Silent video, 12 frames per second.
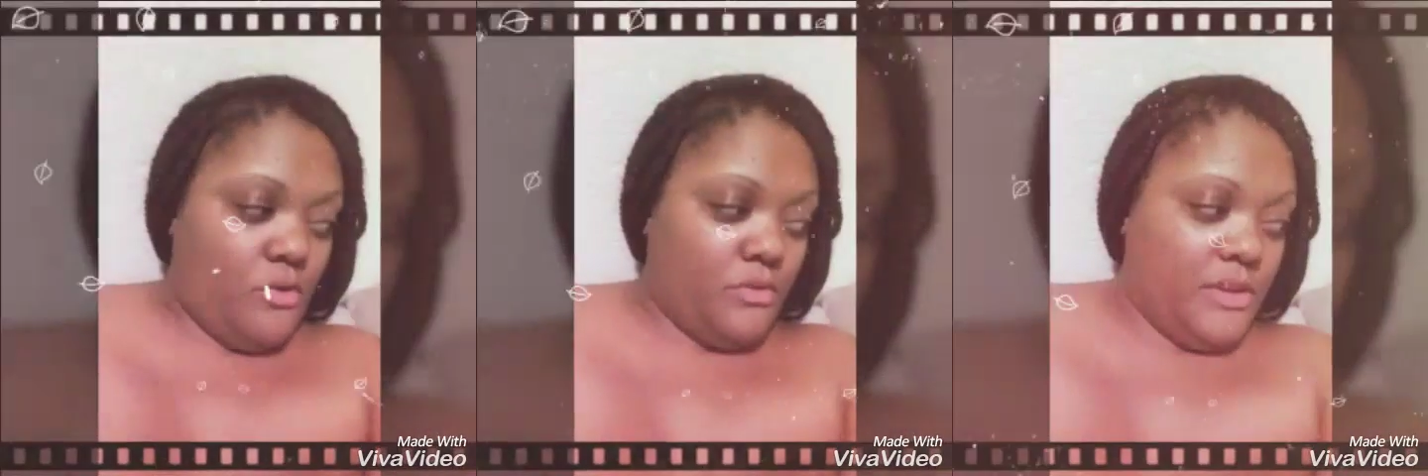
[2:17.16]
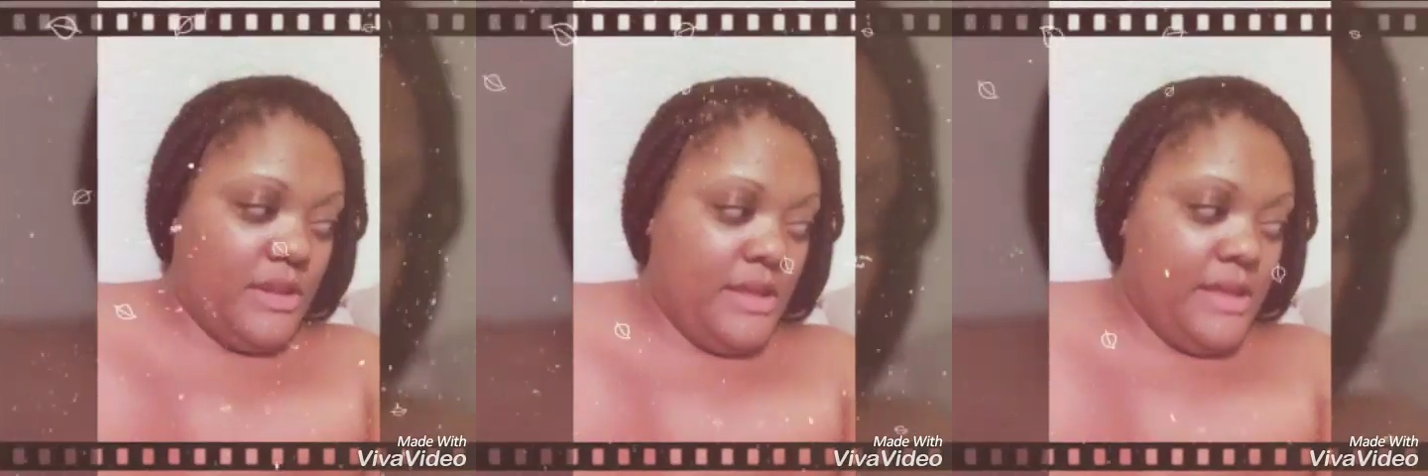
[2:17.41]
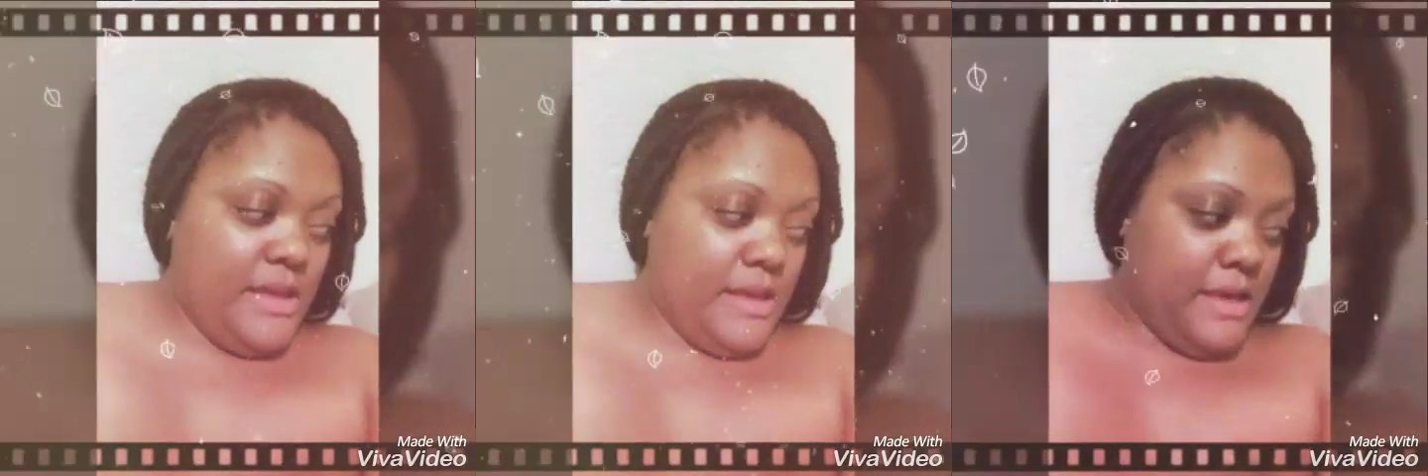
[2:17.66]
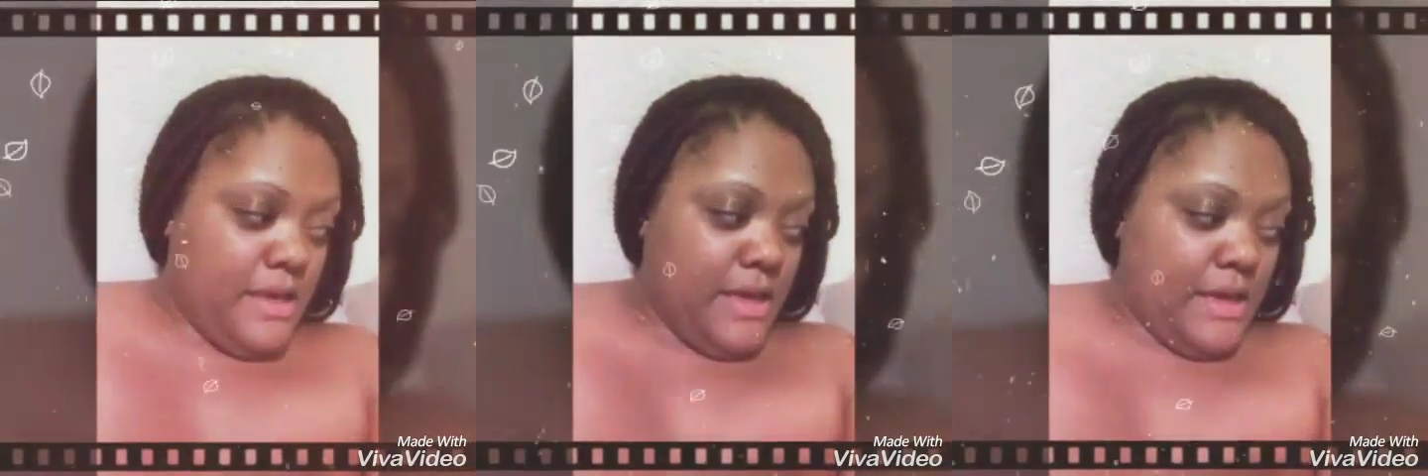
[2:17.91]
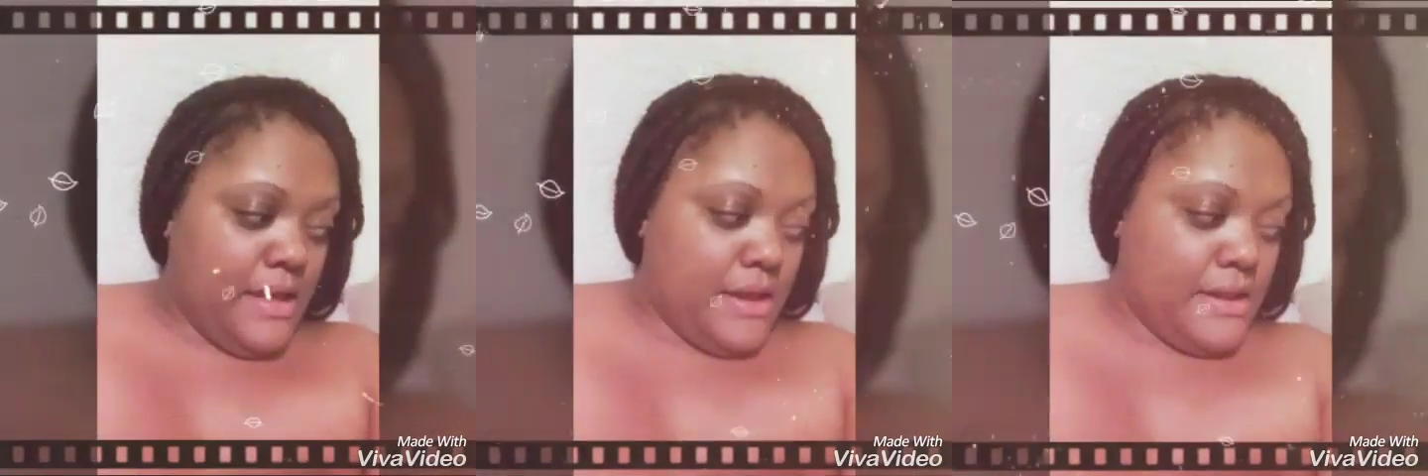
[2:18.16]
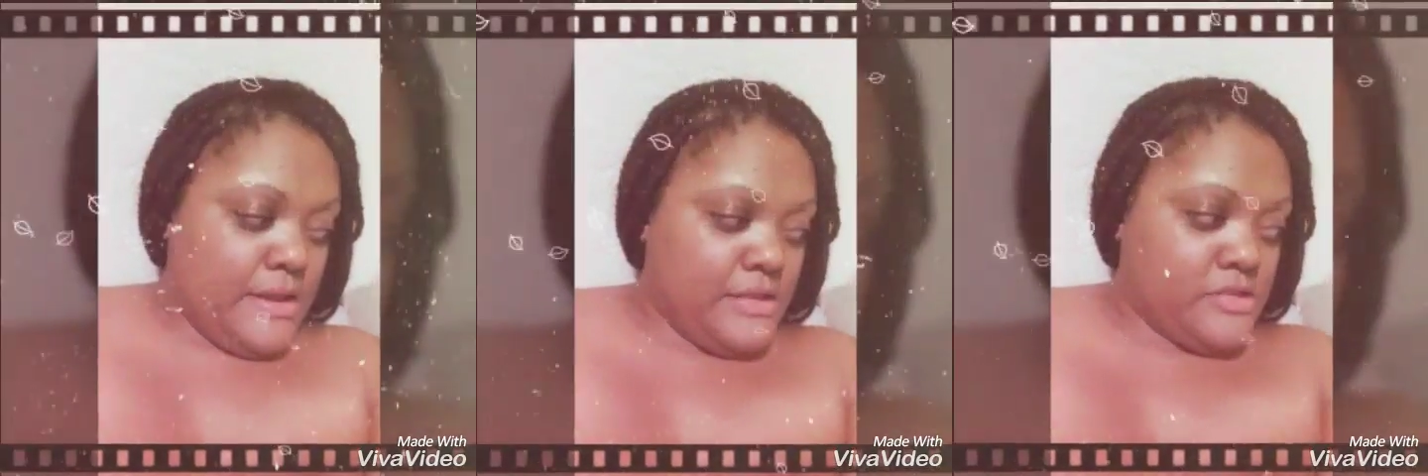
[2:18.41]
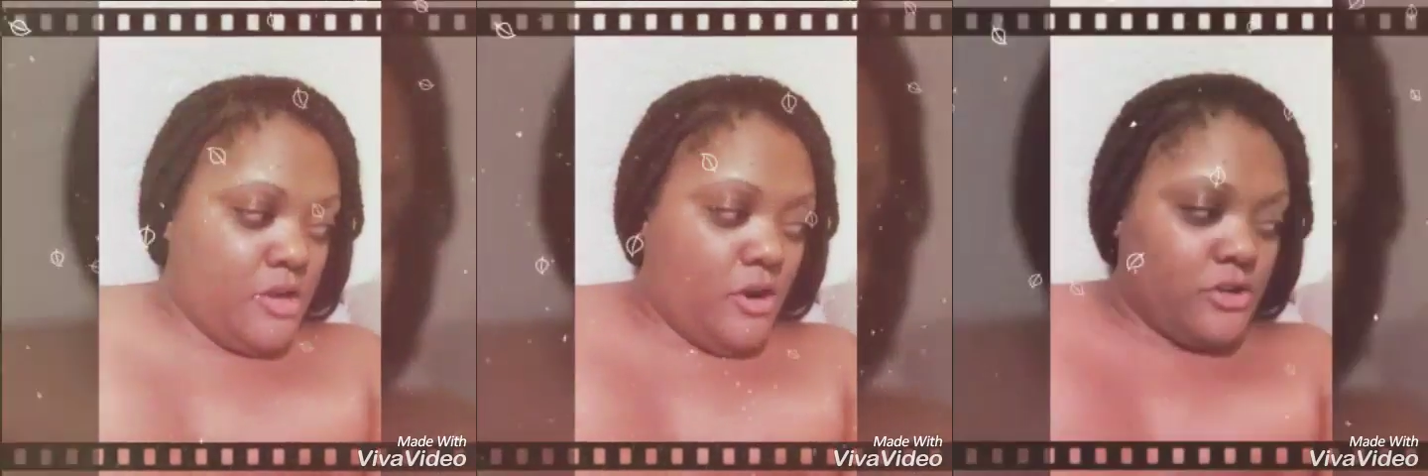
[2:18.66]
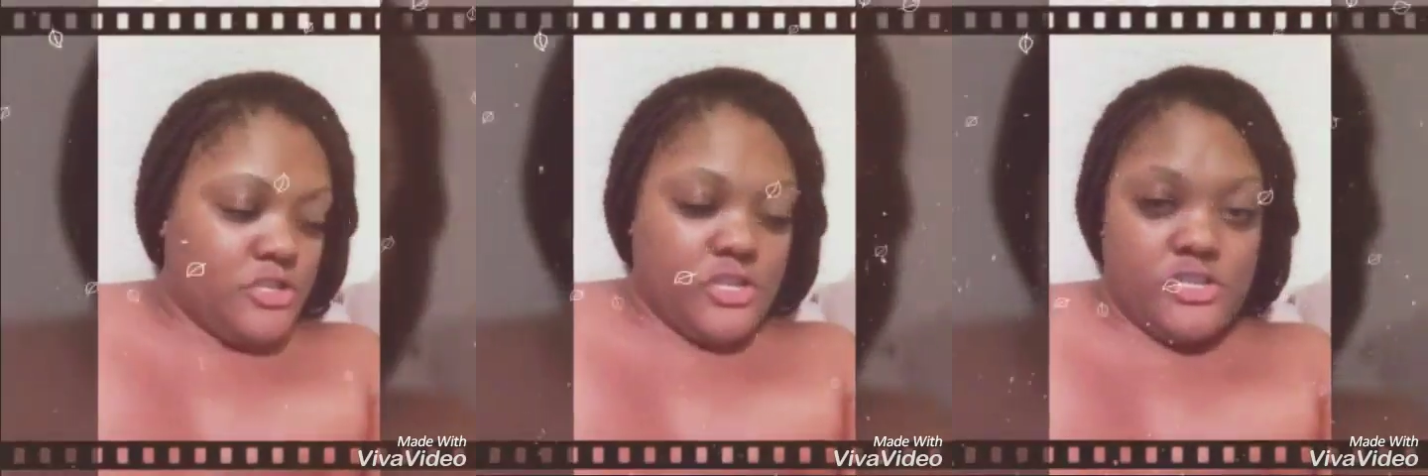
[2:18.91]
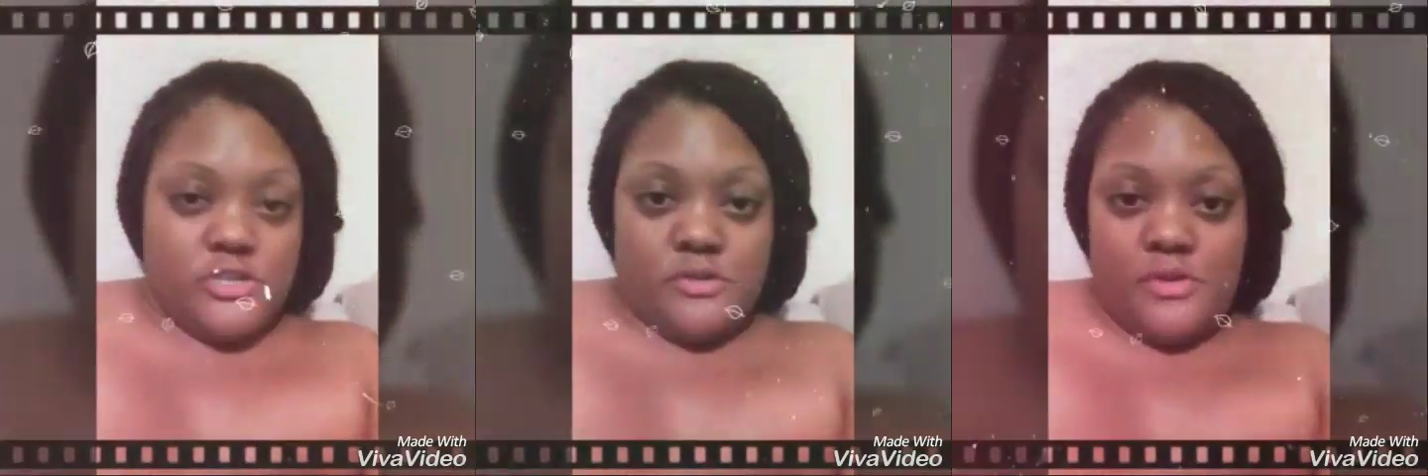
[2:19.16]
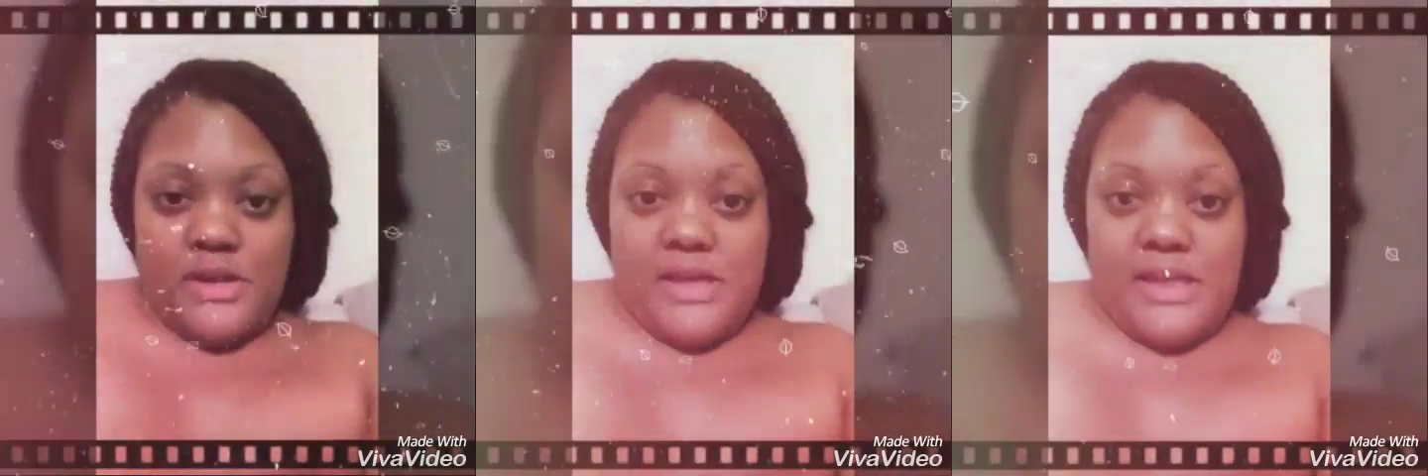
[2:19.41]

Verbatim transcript: old and it's hard to do